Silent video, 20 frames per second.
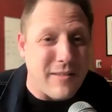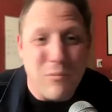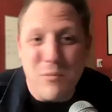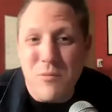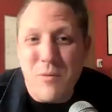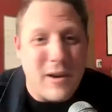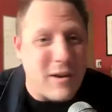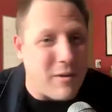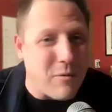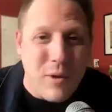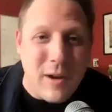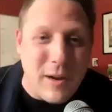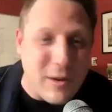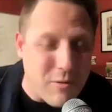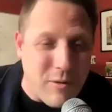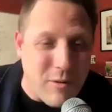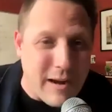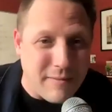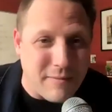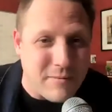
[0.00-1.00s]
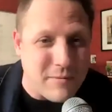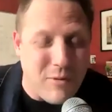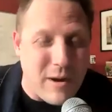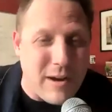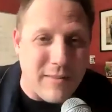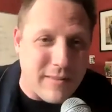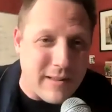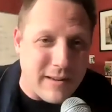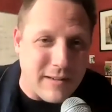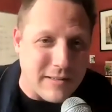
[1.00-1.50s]
what a, what a great
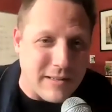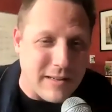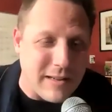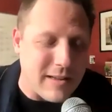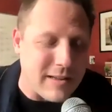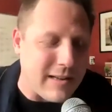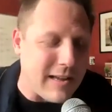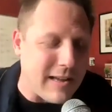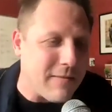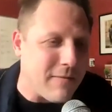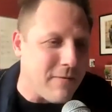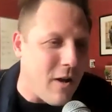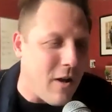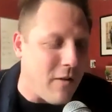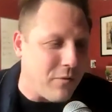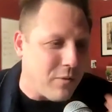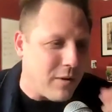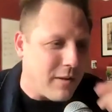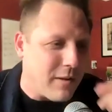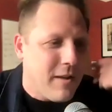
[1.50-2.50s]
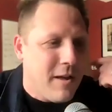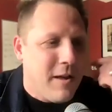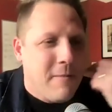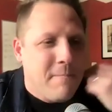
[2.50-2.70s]
great thing to get involved with.